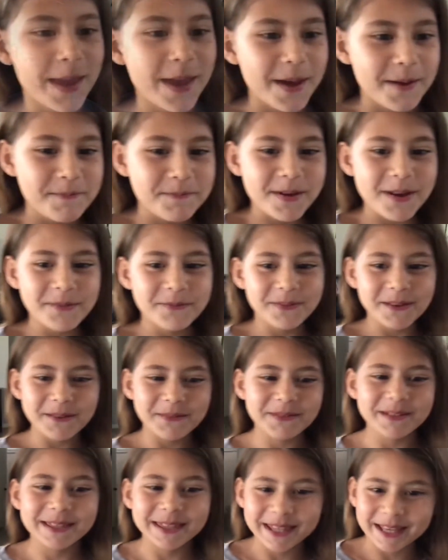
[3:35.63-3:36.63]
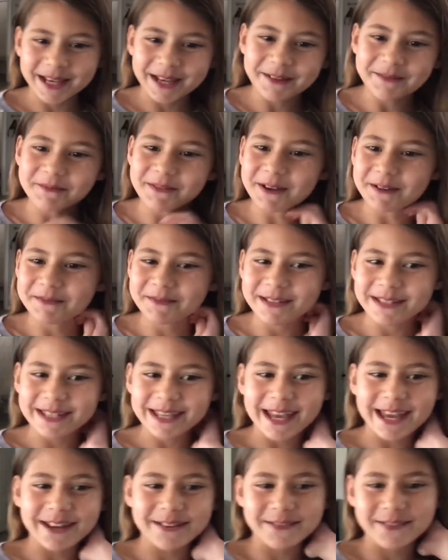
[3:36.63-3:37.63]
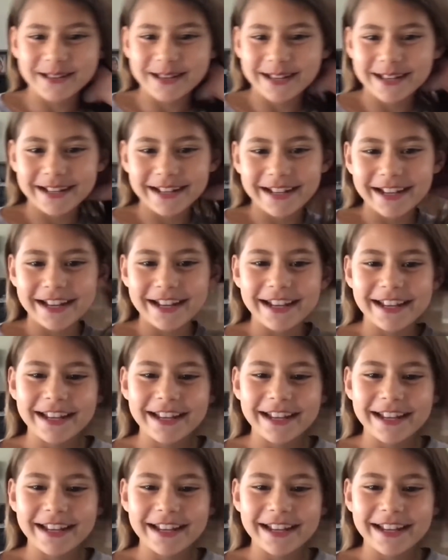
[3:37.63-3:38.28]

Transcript: My favorite thing about Ms.Henry